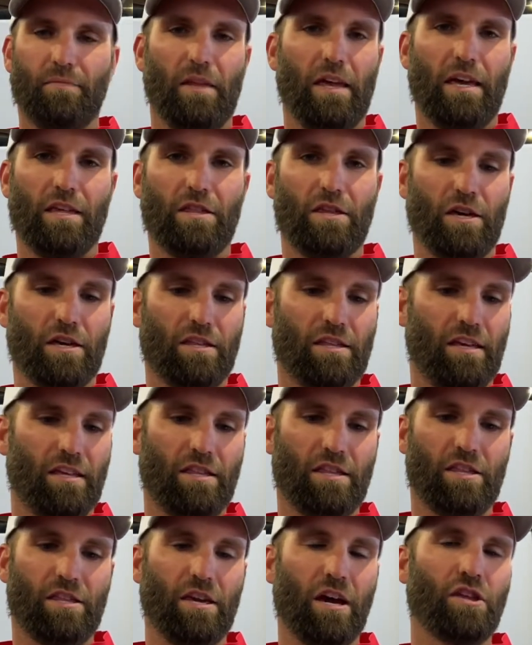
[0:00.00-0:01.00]

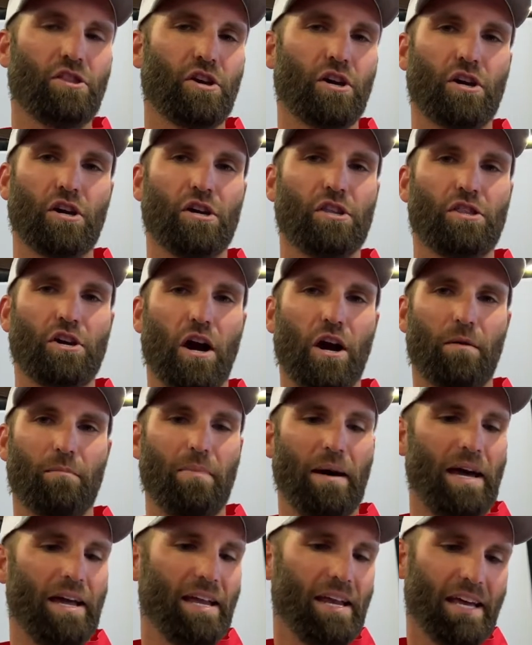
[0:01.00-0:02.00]
it's such a good
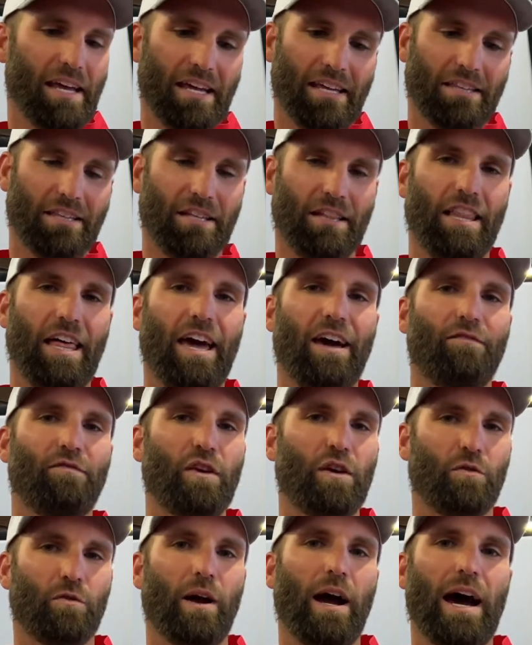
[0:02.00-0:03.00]
jerkbait. The left
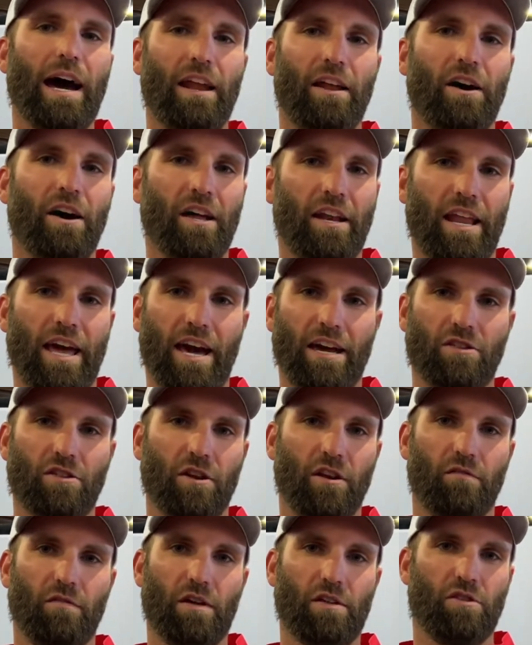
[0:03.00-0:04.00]
and right hunting
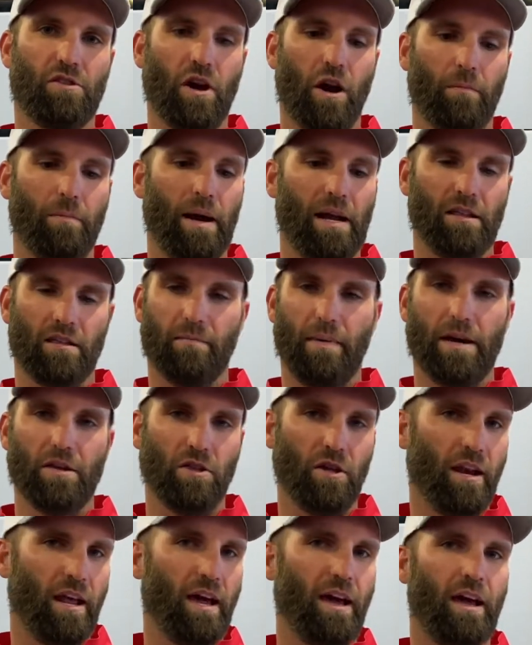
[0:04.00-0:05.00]
action of this jerkbait is
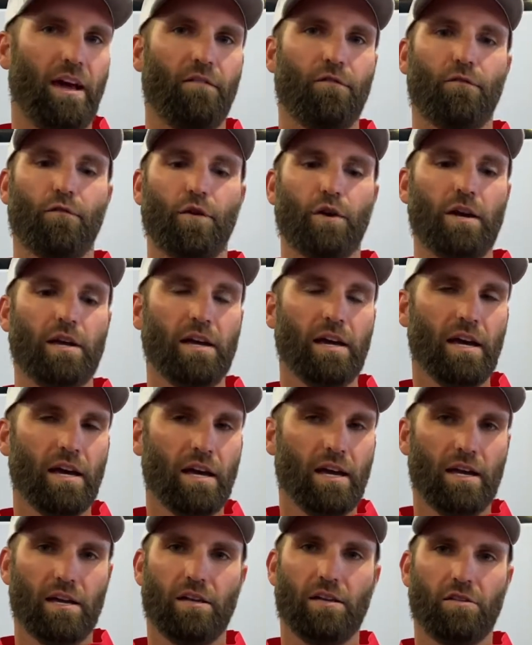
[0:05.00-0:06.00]
making every
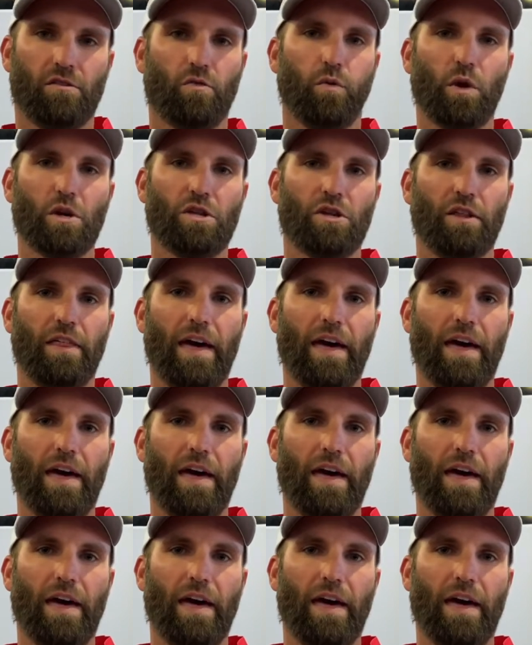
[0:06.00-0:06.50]
twitch of